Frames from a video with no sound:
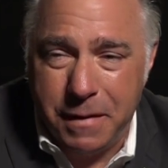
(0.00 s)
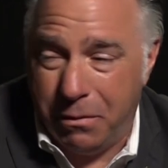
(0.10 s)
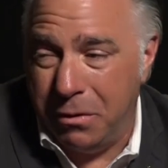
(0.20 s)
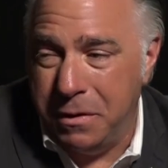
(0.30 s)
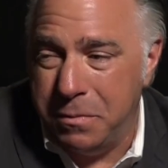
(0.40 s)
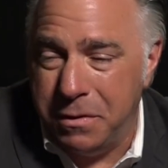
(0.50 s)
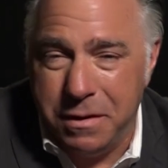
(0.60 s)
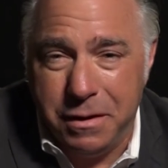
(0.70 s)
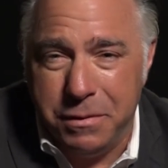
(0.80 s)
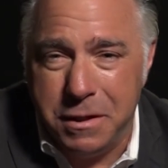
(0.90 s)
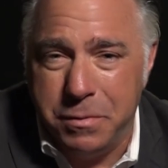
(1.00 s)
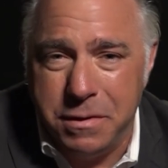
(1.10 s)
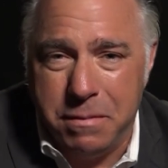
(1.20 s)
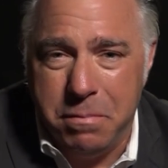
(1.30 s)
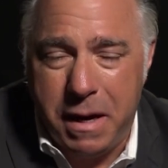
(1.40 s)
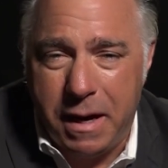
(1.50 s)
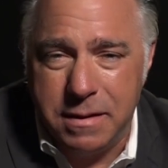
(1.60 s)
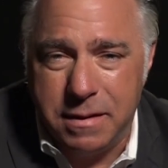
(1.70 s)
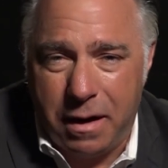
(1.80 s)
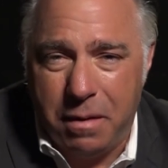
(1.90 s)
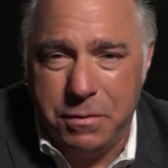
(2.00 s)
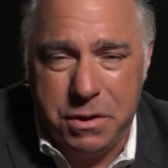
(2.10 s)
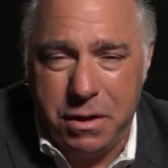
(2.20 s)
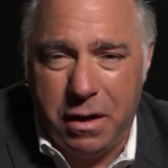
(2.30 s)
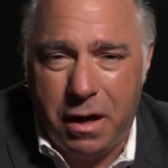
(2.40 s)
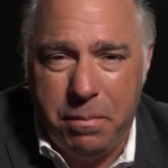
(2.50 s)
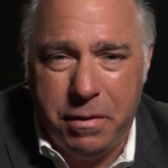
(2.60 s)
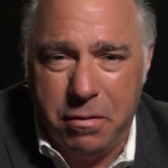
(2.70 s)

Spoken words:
And what are we supposed to do? We're just supposed to mask up, shut up,